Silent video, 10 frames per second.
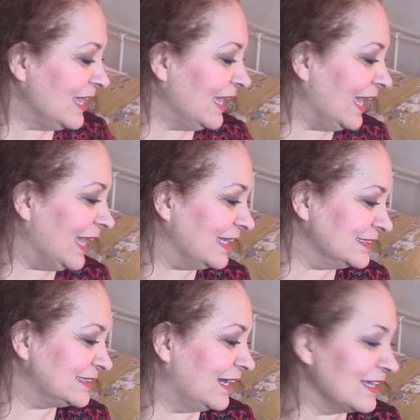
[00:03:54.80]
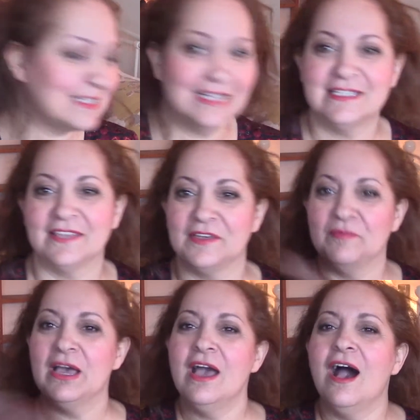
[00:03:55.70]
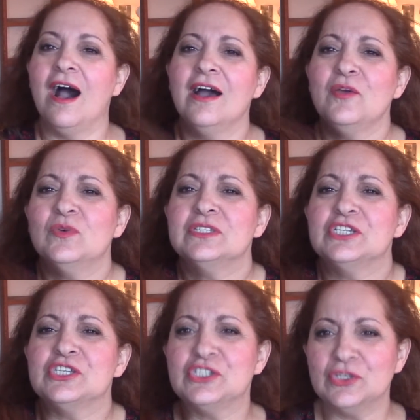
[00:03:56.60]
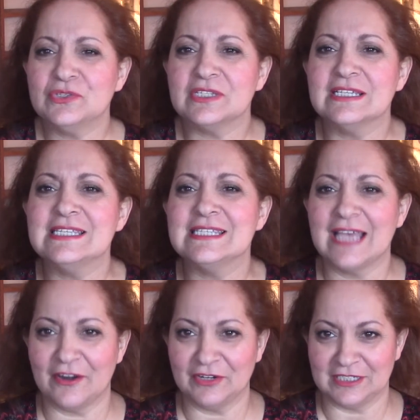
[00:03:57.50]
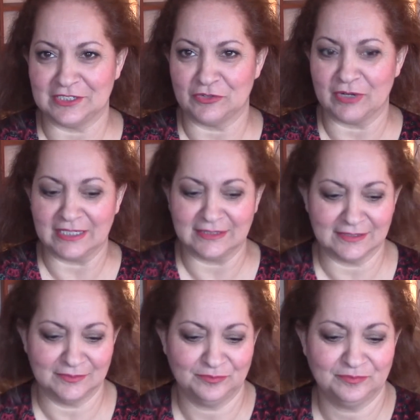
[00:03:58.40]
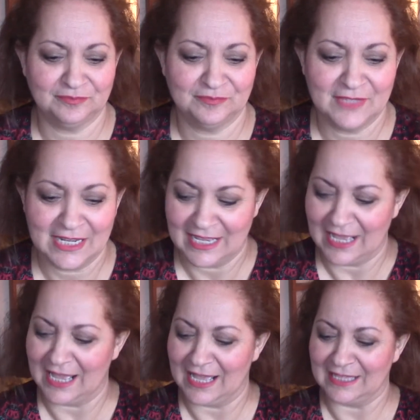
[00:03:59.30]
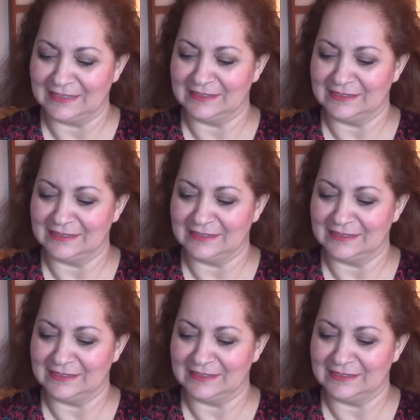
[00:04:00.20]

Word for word: And I said to them, I want a Susan Sarandon red. And